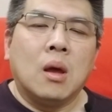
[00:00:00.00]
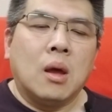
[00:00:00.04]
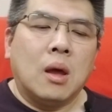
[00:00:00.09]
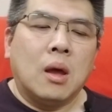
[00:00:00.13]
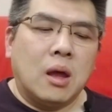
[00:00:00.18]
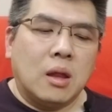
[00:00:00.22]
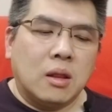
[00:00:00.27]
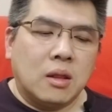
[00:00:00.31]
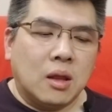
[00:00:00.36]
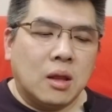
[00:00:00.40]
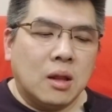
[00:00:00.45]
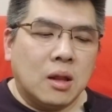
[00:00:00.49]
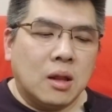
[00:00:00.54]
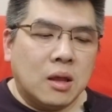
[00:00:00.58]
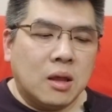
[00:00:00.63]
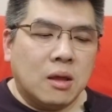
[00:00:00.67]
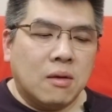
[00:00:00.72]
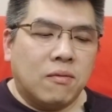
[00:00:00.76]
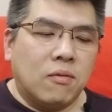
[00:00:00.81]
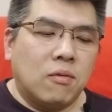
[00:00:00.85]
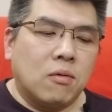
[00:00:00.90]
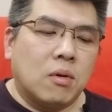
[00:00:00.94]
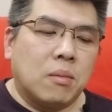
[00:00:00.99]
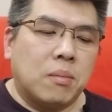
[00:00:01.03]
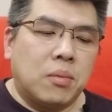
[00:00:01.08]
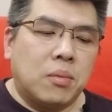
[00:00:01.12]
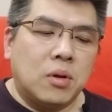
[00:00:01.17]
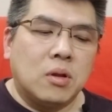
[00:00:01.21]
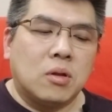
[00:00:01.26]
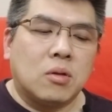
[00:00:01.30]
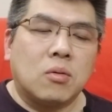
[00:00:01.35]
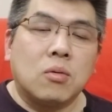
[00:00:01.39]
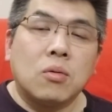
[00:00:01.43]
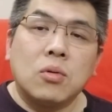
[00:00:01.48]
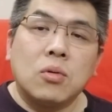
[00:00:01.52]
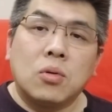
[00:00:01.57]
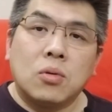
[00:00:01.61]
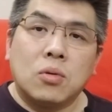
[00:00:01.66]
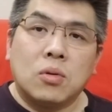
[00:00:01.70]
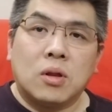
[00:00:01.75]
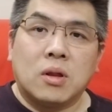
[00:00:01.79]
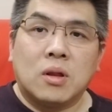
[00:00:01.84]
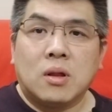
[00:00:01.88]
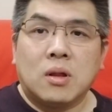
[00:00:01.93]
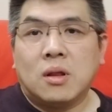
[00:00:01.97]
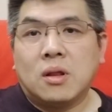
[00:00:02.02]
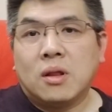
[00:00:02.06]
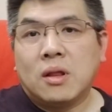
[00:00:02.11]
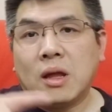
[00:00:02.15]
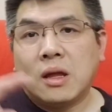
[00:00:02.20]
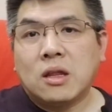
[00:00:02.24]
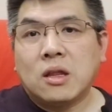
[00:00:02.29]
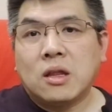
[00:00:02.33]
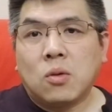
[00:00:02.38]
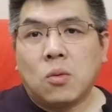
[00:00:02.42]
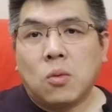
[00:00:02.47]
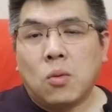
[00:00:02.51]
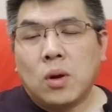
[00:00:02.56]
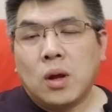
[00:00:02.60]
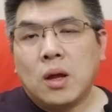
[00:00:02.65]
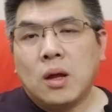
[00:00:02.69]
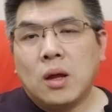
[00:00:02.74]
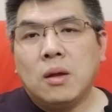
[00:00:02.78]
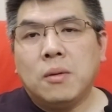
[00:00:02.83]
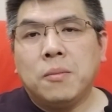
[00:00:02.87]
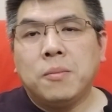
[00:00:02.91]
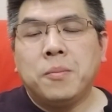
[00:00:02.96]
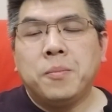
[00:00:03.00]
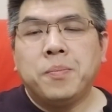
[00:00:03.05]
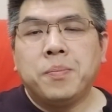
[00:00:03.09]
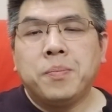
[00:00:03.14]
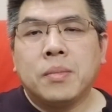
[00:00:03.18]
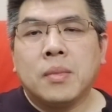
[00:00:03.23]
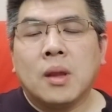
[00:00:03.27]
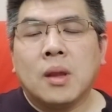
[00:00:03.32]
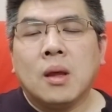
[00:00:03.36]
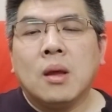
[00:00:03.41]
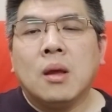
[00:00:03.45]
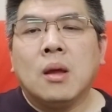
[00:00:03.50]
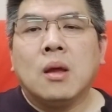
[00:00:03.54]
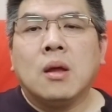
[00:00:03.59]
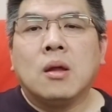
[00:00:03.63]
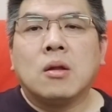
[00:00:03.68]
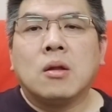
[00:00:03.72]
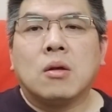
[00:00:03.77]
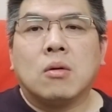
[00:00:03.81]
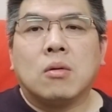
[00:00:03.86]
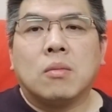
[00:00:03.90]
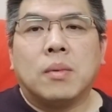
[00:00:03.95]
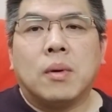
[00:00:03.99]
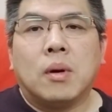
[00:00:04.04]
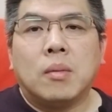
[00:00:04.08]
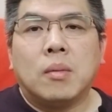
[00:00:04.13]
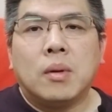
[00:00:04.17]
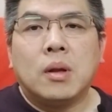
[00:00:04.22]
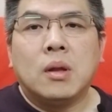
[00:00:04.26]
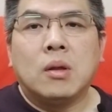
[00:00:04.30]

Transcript: And then if you are preschool to 6th grade, so probably